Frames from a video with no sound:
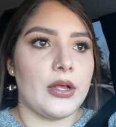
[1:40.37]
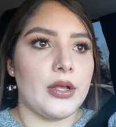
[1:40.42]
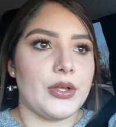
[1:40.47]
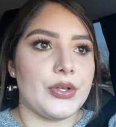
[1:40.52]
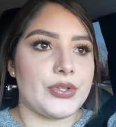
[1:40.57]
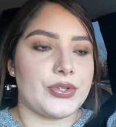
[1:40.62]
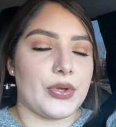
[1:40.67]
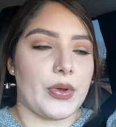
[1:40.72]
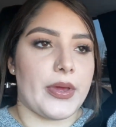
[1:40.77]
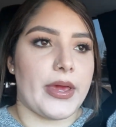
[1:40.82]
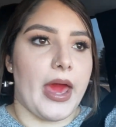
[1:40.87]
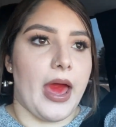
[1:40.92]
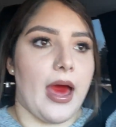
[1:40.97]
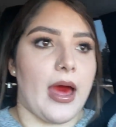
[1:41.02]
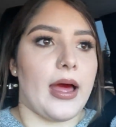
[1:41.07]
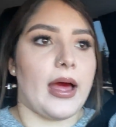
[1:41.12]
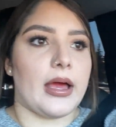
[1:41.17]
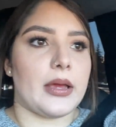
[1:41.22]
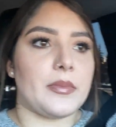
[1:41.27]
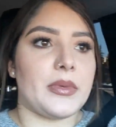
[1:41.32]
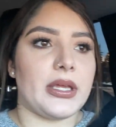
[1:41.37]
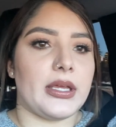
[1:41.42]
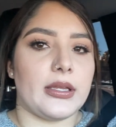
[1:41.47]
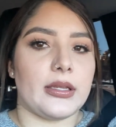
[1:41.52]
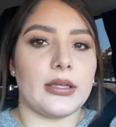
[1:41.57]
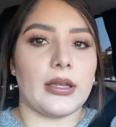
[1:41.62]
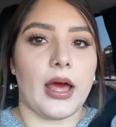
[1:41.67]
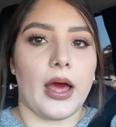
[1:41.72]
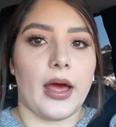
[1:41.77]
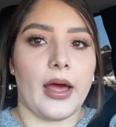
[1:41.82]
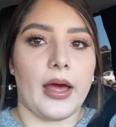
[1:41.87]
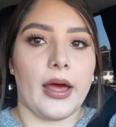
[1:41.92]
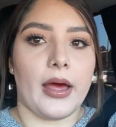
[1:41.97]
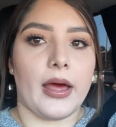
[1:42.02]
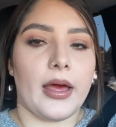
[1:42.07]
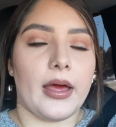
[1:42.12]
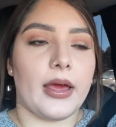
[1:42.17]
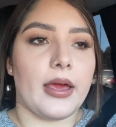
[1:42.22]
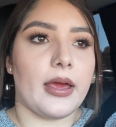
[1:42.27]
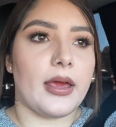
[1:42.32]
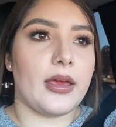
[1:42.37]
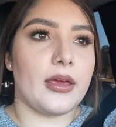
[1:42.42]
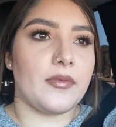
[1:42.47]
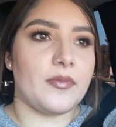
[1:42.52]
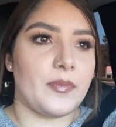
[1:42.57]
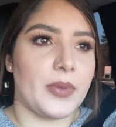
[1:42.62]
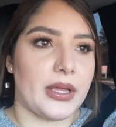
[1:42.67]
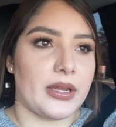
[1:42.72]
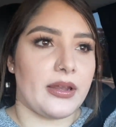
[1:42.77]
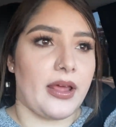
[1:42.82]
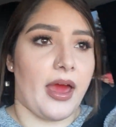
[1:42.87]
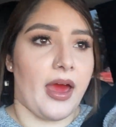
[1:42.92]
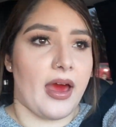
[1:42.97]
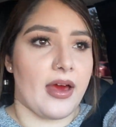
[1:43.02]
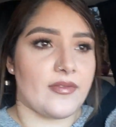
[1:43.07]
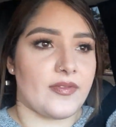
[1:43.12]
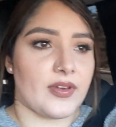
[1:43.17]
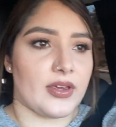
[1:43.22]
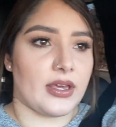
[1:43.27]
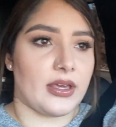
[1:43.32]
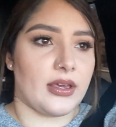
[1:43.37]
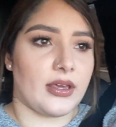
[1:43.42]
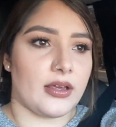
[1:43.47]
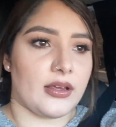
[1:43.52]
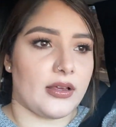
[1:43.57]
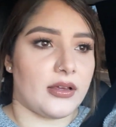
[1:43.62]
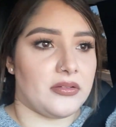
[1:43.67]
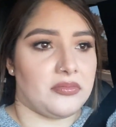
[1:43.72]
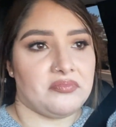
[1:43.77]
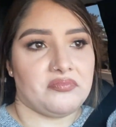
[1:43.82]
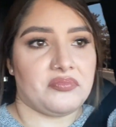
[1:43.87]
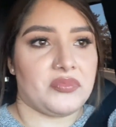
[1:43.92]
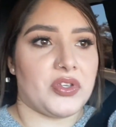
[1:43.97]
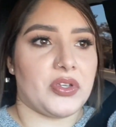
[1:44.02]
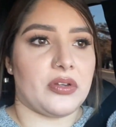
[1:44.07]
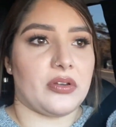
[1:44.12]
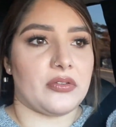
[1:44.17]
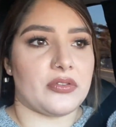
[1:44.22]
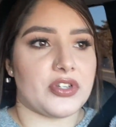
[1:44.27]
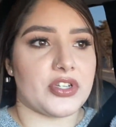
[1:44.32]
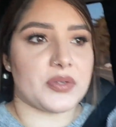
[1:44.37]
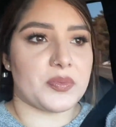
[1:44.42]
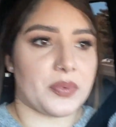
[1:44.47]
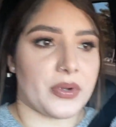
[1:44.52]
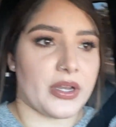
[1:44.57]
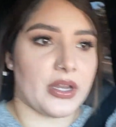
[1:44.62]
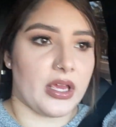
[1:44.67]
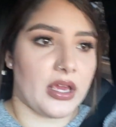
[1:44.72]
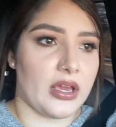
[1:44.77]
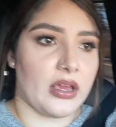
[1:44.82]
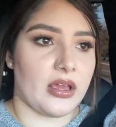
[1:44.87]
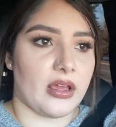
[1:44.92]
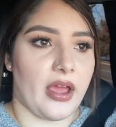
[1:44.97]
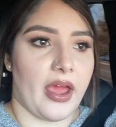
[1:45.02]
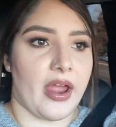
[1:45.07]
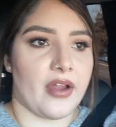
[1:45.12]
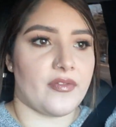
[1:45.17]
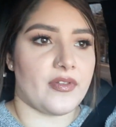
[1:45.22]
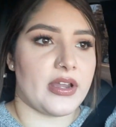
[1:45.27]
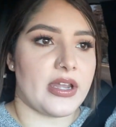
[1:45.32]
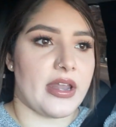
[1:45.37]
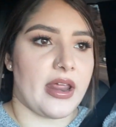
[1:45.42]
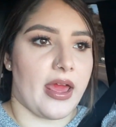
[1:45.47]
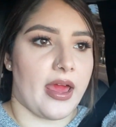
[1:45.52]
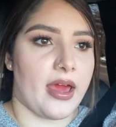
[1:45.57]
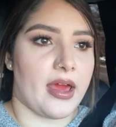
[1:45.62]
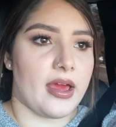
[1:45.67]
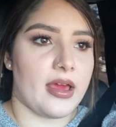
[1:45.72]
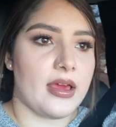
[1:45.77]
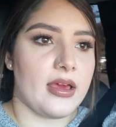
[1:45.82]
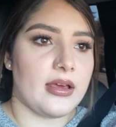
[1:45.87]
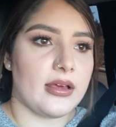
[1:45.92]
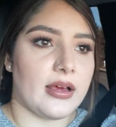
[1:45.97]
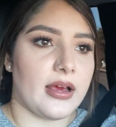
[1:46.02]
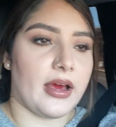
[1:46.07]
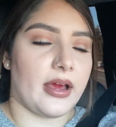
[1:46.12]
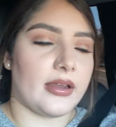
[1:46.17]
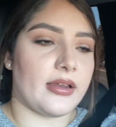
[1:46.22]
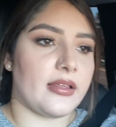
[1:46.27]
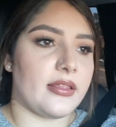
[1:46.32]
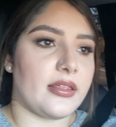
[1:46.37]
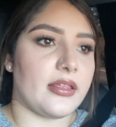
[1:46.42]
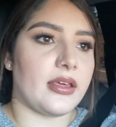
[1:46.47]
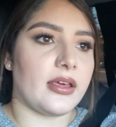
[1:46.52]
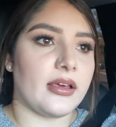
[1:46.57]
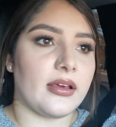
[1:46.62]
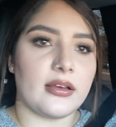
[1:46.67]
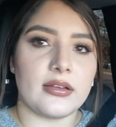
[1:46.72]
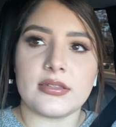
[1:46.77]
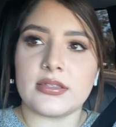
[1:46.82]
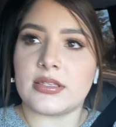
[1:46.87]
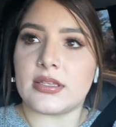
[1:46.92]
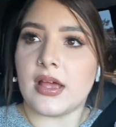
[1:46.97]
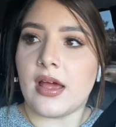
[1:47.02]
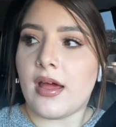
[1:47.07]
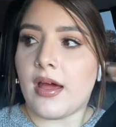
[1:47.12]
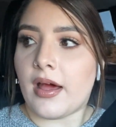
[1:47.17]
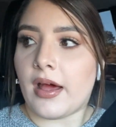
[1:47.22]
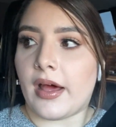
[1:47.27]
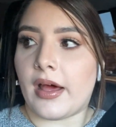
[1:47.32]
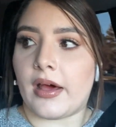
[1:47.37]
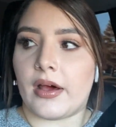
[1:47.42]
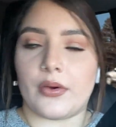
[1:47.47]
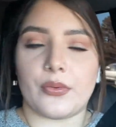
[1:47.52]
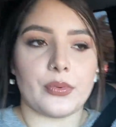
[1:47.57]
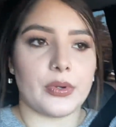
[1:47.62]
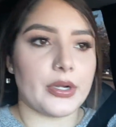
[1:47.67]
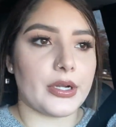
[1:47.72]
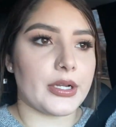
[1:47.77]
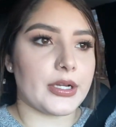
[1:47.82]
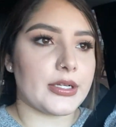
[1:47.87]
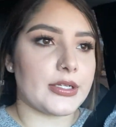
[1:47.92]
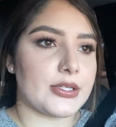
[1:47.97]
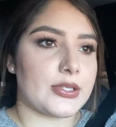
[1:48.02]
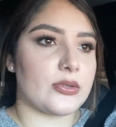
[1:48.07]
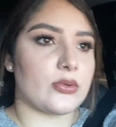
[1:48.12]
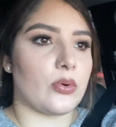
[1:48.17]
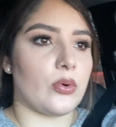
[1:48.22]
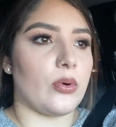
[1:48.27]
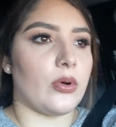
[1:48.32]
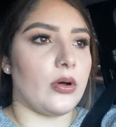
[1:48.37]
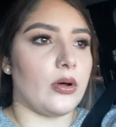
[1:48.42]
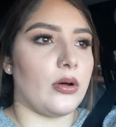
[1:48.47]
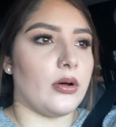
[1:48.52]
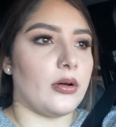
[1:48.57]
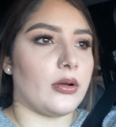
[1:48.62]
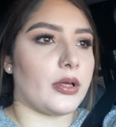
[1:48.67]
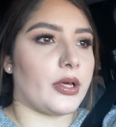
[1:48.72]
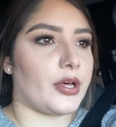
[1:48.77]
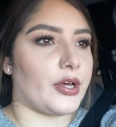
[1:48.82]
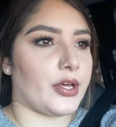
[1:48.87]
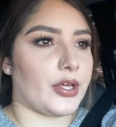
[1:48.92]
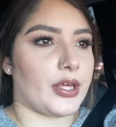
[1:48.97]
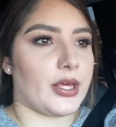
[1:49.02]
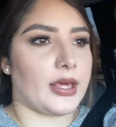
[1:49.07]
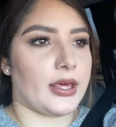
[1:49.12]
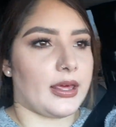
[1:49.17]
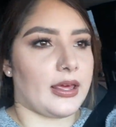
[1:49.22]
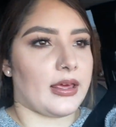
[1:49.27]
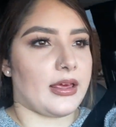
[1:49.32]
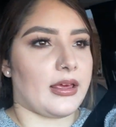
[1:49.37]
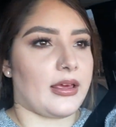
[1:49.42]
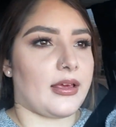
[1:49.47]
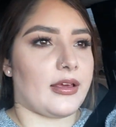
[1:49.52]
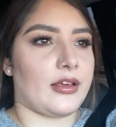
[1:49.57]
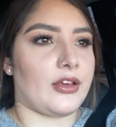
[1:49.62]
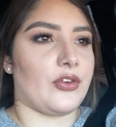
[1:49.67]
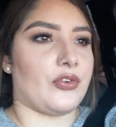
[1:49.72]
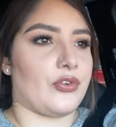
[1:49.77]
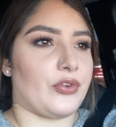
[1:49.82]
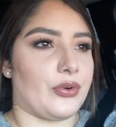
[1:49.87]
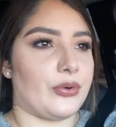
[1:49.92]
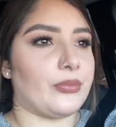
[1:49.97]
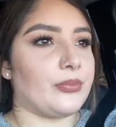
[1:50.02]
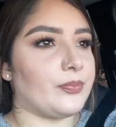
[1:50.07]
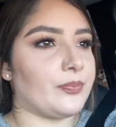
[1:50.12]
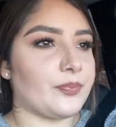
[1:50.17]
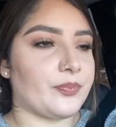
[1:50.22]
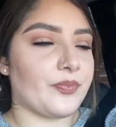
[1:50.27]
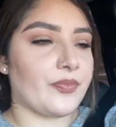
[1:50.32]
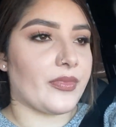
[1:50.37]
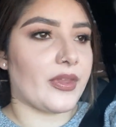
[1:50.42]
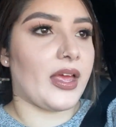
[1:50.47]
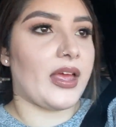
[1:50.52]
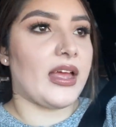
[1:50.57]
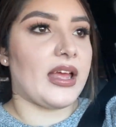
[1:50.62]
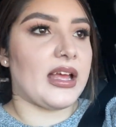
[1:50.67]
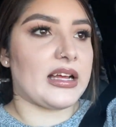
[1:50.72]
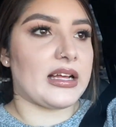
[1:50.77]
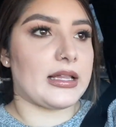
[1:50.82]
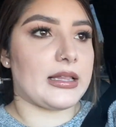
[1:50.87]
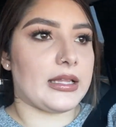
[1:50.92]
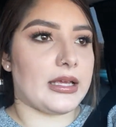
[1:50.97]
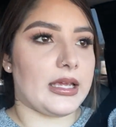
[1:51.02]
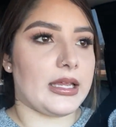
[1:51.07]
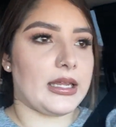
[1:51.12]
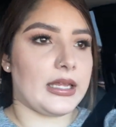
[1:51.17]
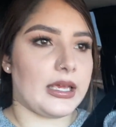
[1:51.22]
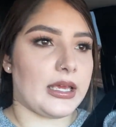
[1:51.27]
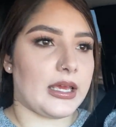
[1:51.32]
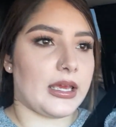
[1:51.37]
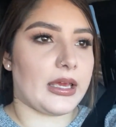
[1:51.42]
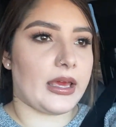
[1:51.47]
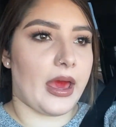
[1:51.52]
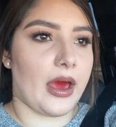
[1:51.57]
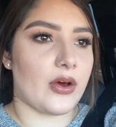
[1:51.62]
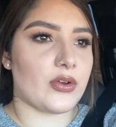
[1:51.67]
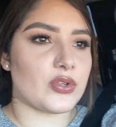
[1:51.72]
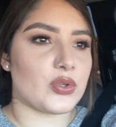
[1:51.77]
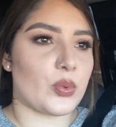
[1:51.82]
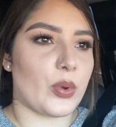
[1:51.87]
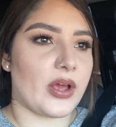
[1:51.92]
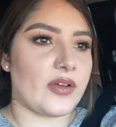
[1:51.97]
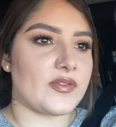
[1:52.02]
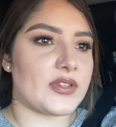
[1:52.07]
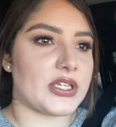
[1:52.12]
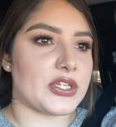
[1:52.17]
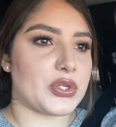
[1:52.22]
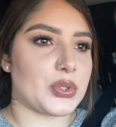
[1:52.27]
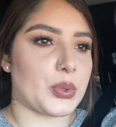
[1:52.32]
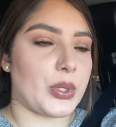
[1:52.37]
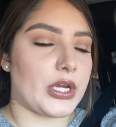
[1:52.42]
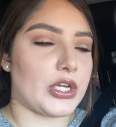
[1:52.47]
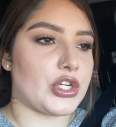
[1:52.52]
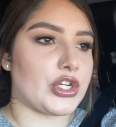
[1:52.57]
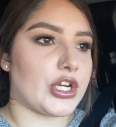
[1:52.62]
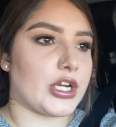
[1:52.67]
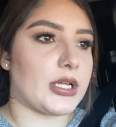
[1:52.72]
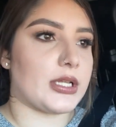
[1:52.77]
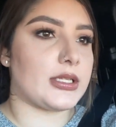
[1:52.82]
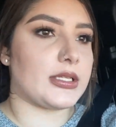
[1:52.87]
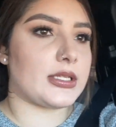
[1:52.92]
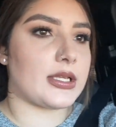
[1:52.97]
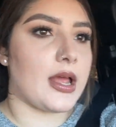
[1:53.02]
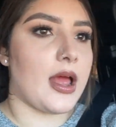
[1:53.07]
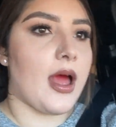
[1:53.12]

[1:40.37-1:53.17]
So yeah, I mean, I've been having, you know, just pretty everyday kind of things. Work, school, cooking, you know, cleaning, housewife situations.